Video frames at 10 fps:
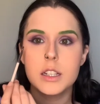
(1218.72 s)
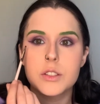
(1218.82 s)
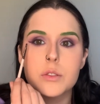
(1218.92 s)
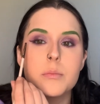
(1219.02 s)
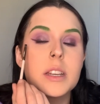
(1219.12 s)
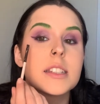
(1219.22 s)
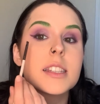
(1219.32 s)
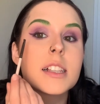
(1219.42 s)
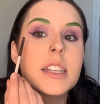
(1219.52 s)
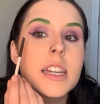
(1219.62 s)
So I'm
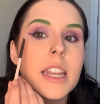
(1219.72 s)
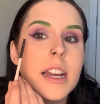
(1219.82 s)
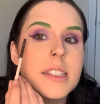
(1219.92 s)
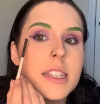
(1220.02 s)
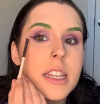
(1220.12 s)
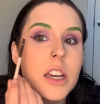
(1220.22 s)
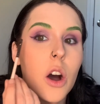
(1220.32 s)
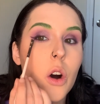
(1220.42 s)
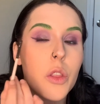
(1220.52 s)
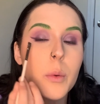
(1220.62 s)
basically connecting it
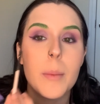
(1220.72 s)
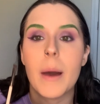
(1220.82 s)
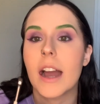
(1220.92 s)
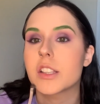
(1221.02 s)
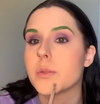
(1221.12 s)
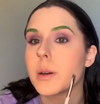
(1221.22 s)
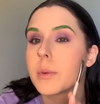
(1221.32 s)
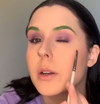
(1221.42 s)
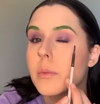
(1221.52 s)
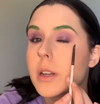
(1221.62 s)
all the way back to where
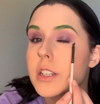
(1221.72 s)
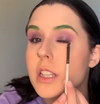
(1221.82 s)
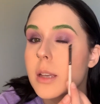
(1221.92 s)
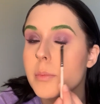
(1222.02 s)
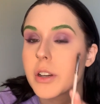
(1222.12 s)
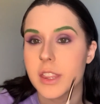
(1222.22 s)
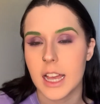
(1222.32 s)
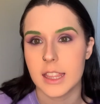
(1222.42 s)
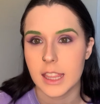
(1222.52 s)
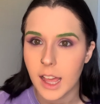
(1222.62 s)
we originally put
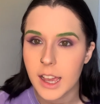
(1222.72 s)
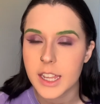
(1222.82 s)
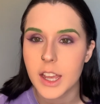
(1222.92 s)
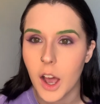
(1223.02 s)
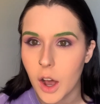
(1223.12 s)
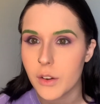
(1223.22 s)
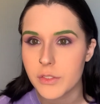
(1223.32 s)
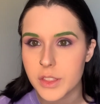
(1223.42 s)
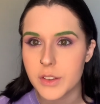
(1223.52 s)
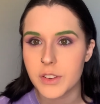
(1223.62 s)
that line
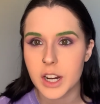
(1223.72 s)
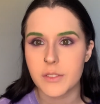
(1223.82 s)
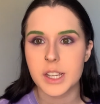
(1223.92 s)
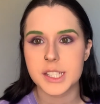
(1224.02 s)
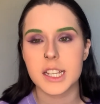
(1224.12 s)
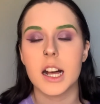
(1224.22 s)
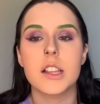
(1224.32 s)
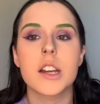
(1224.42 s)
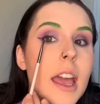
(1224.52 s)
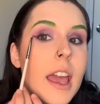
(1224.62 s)
of the Very Vixen
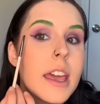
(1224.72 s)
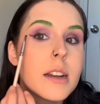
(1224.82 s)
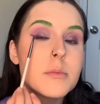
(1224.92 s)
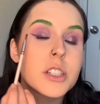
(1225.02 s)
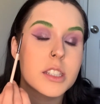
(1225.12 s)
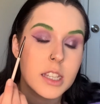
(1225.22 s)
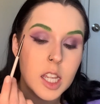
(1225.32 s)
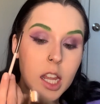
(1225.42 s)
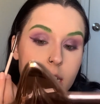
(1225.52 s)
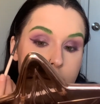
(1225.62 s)
color, and I'm just
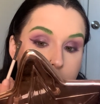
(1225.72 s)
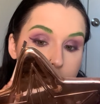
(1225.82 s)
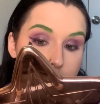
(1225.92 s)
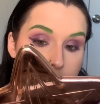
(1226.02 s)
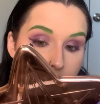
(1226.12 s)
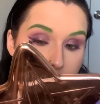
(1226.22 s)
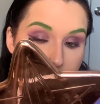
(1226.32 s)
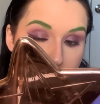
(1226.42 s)
connecting it to that.